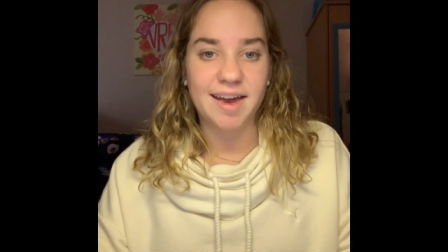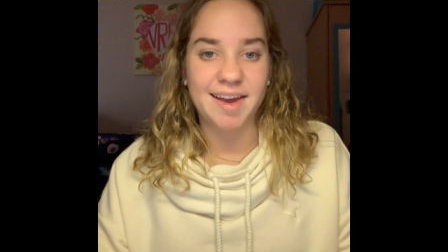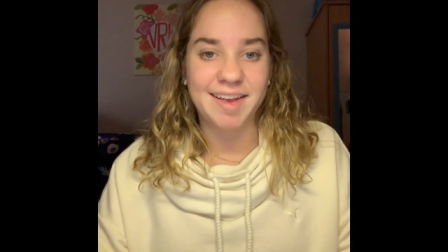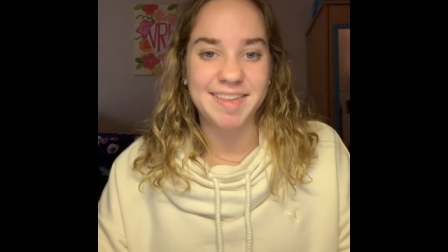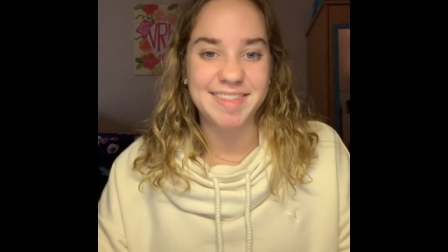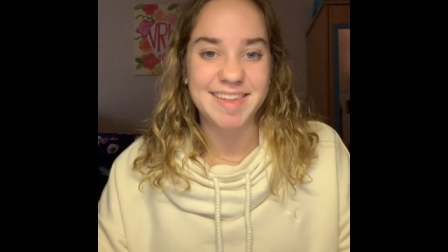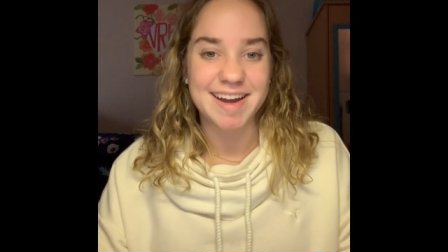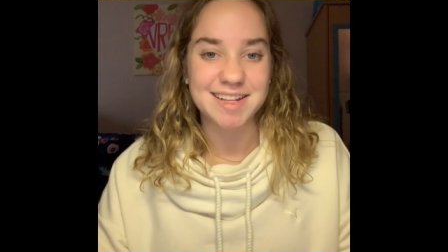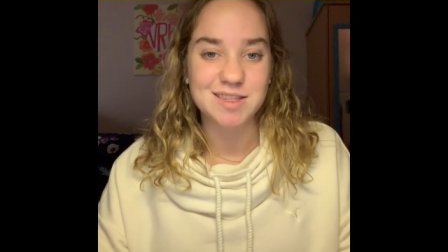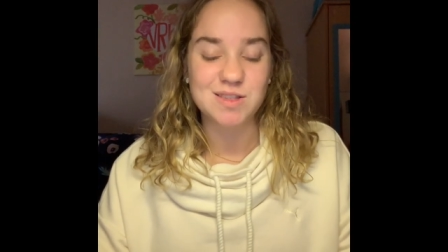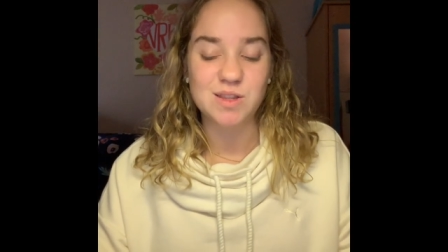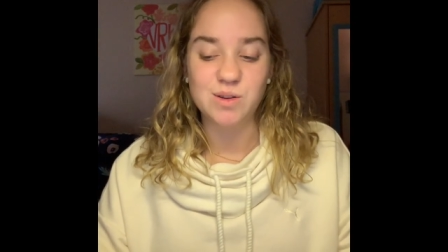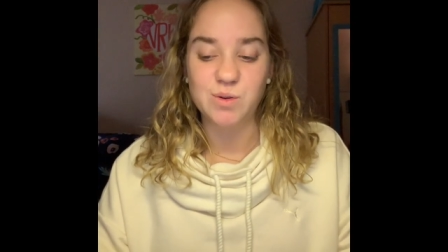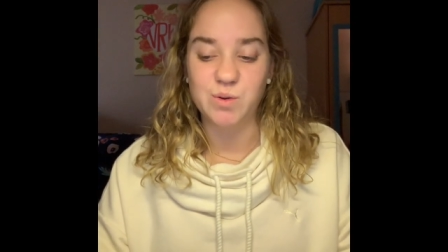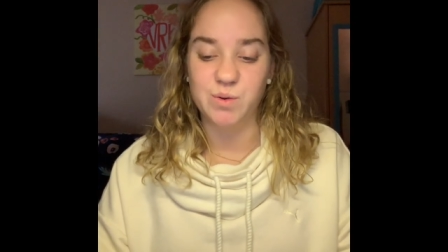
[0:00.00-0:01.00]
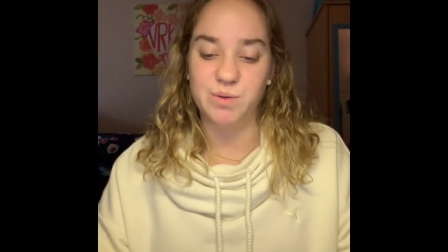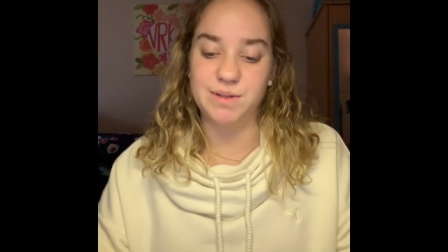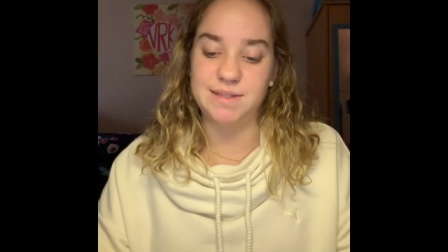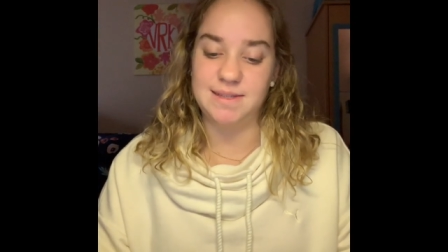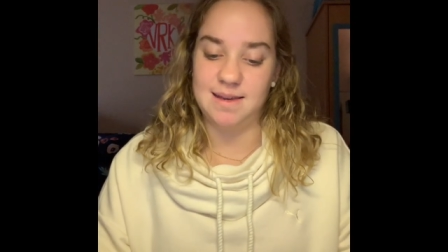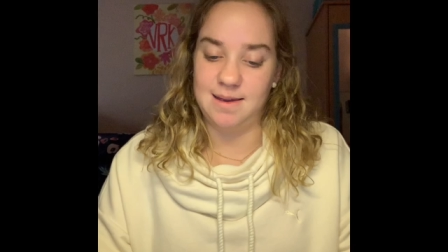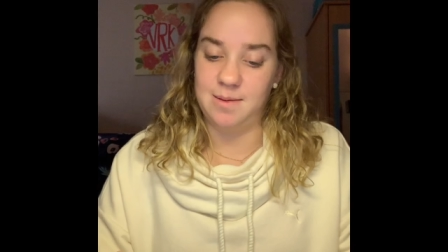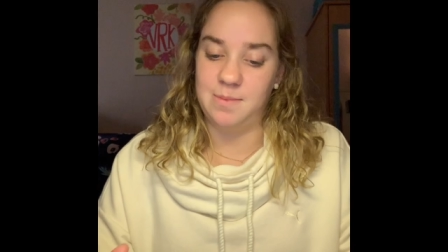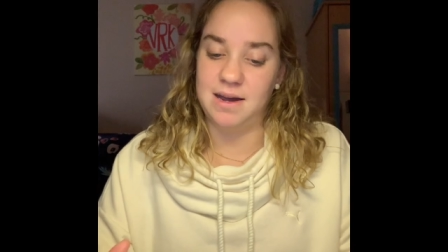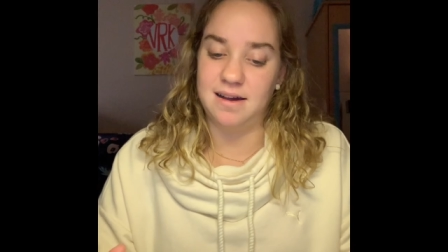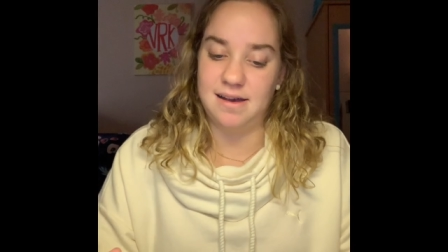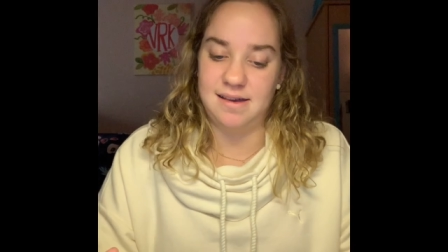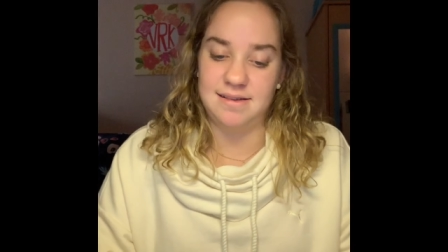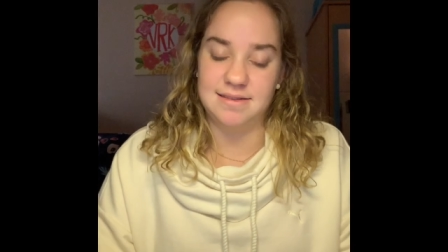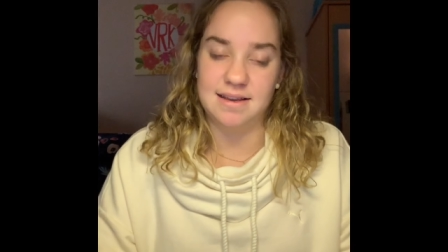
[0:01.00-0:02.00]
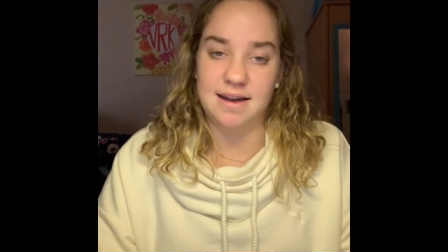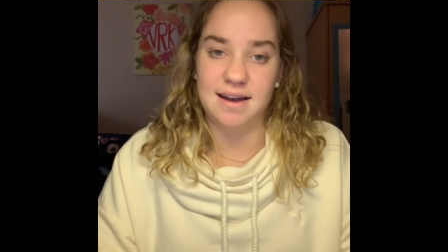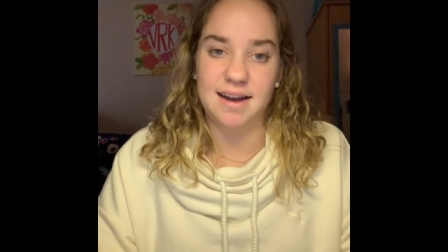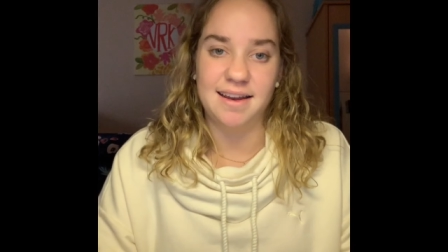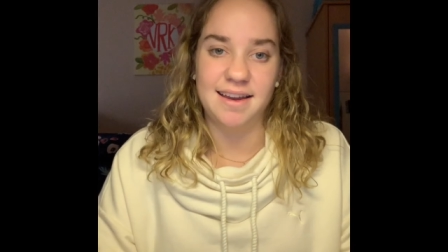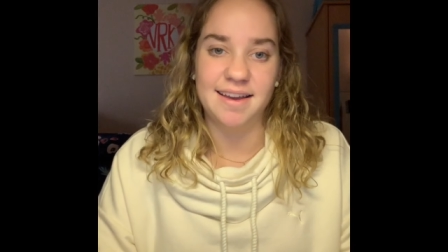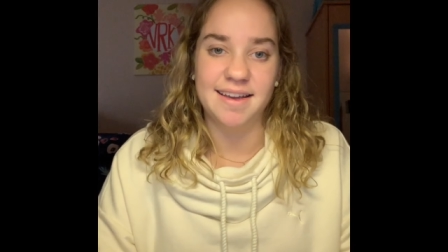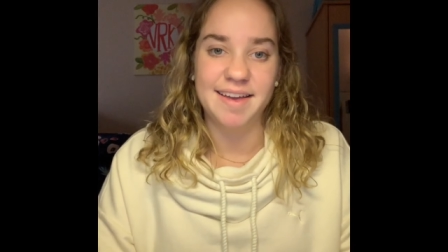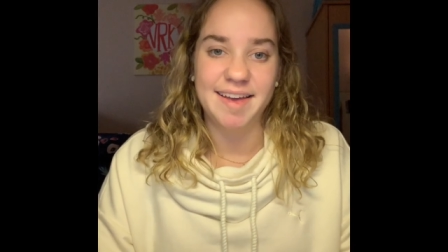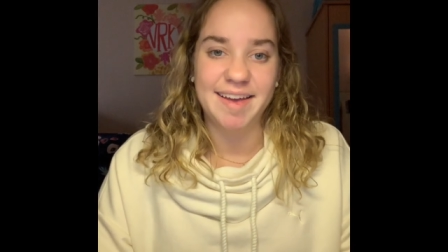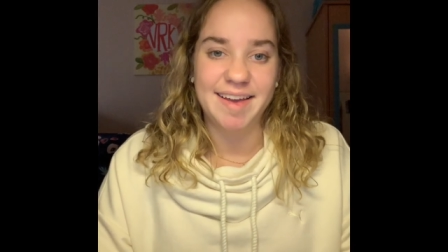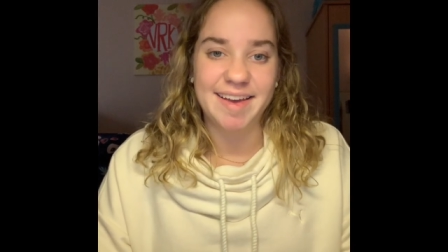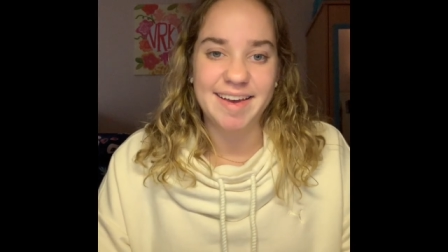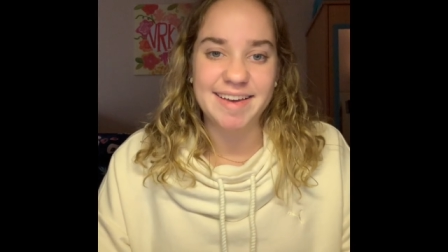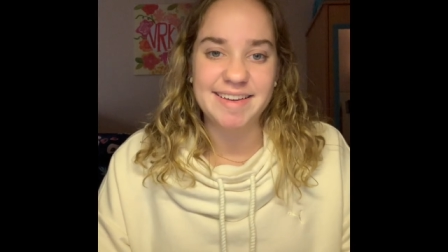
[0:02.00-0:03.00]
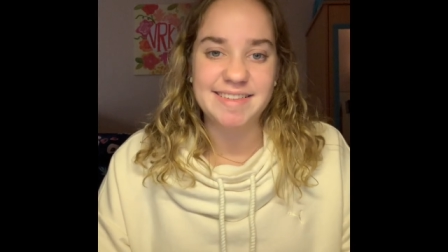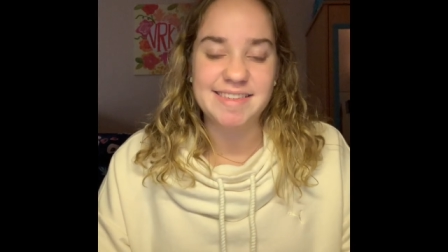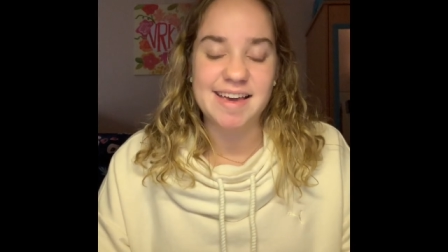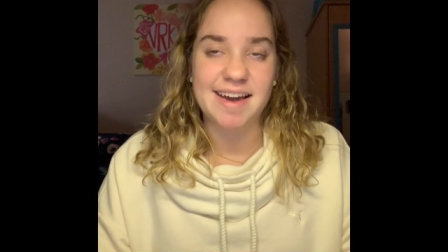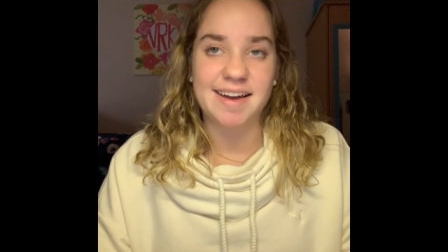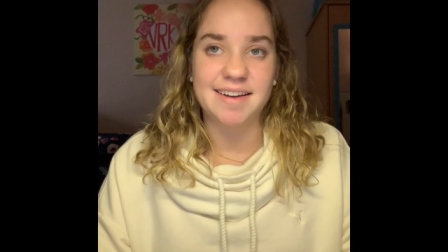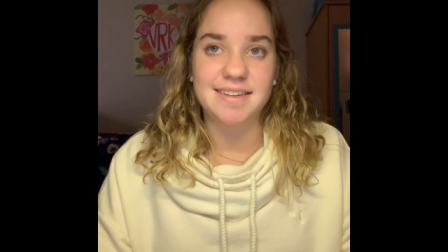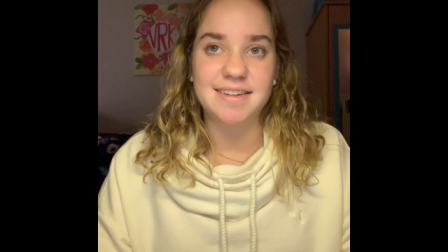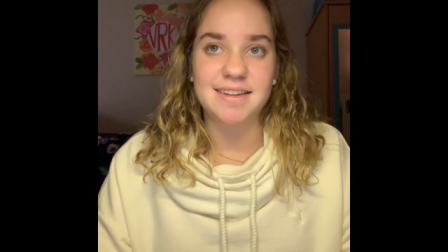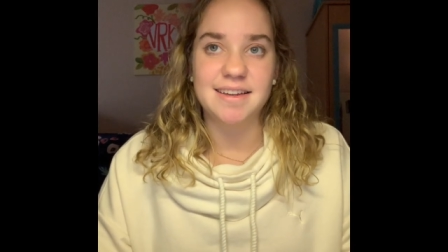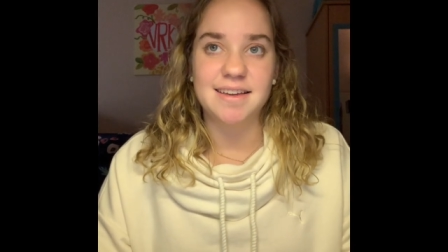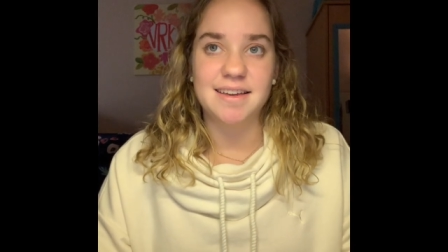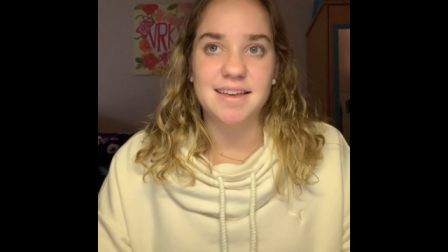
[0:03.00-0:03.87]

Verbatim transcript: And that's the coolest thing about anxiety is that